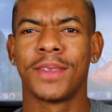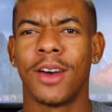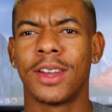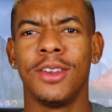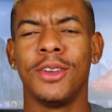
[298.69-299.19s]

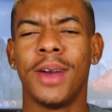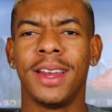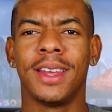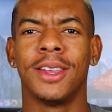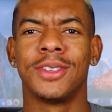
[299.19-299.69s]
How can you do
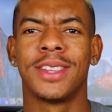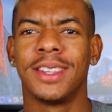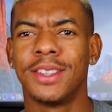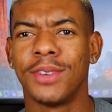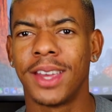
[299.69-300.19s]
any of those
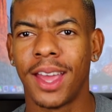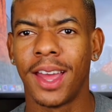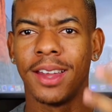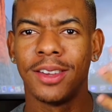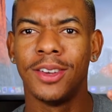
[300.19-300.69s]
things if you
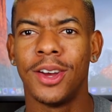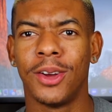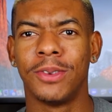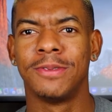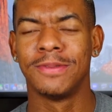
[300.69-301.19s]
can't, you
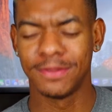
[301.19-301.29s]
know,